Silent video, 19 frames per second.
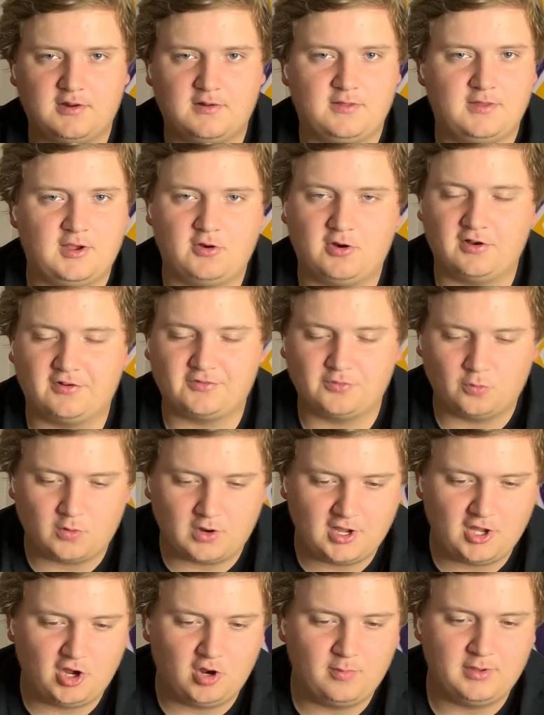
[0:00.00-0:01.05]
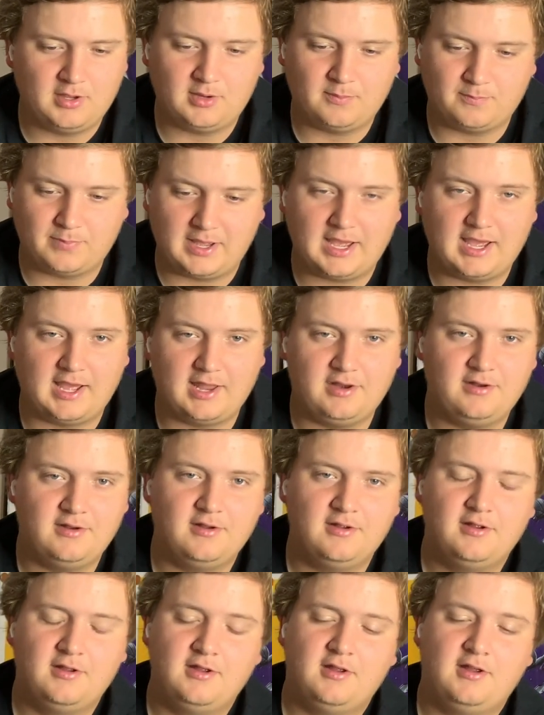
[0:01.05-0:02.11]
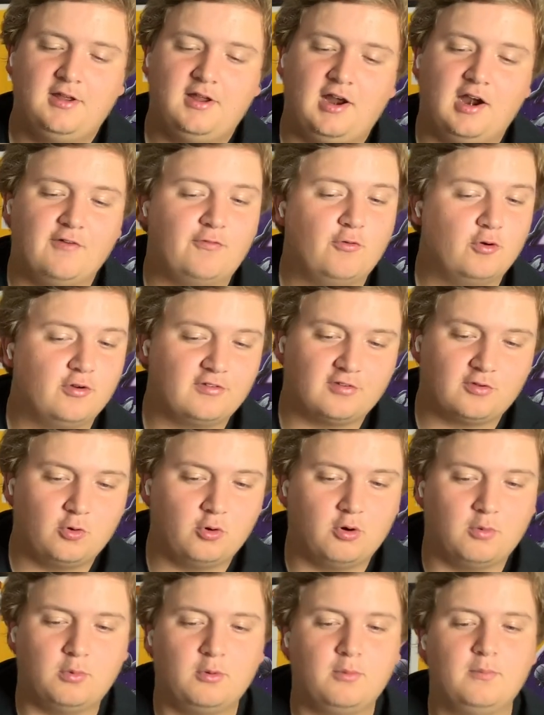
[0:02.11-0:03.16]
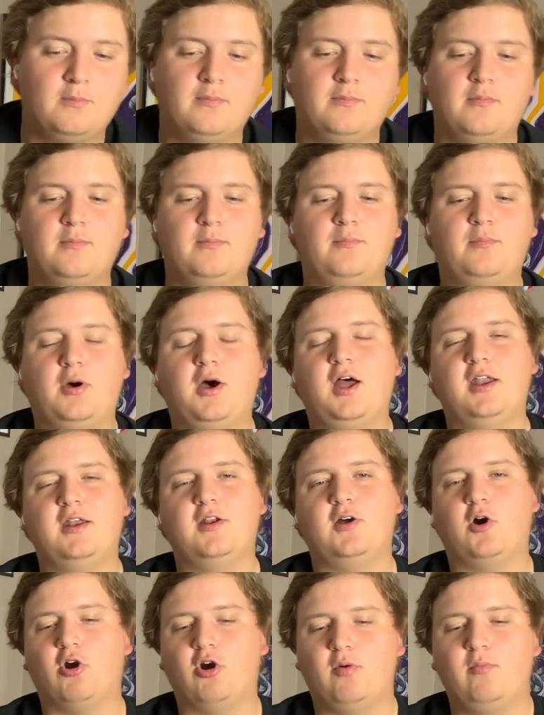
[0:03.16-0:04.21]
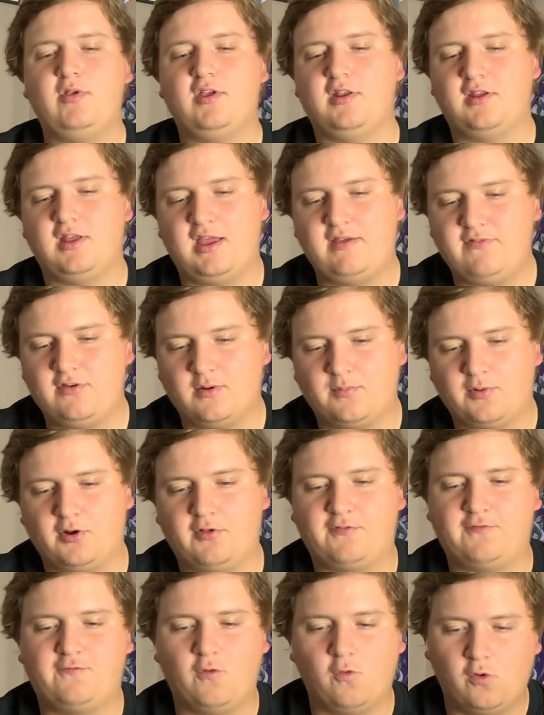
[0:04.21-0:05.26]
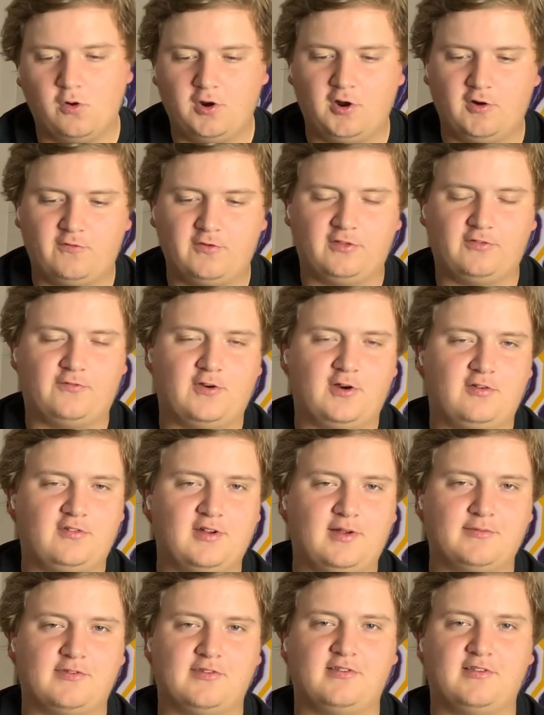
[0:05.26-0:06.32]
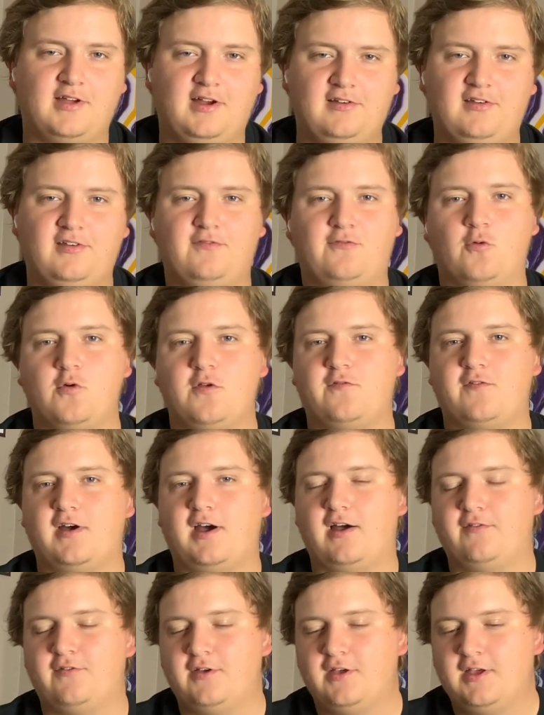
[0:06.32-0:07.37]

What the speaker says: They lost to Wyoming, bad. Air Force is horrible. But Army and Navy are both 4-0 for the first time since 1945.